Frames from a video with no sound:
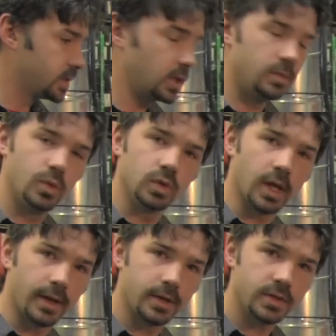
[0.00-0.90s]
ski boot
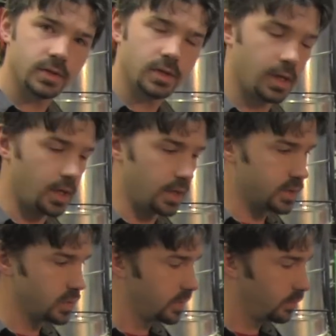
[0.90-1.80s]
liners and
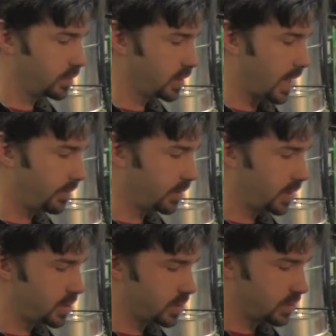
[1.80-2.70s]
sort of what their
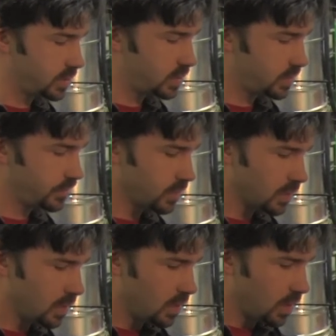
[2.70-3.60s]
applications
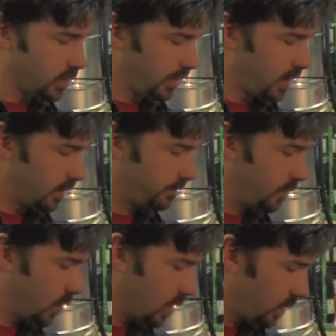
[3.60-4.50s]
really are
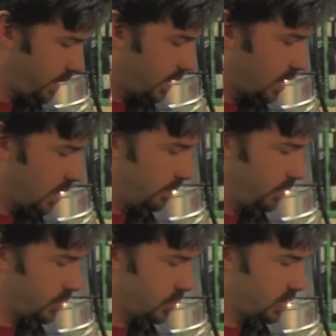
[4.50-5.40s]
for, what they
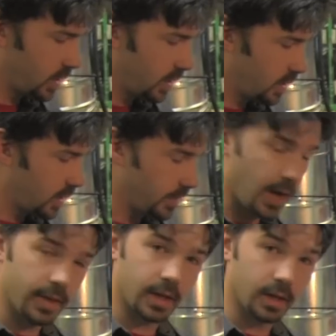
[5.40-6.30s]
accomplish, and
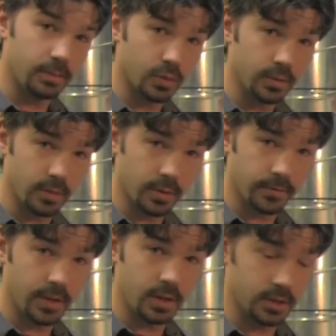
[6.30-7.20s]
how they can improve your
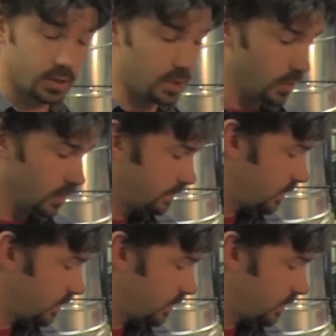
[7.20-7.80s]
fit in your ski boot.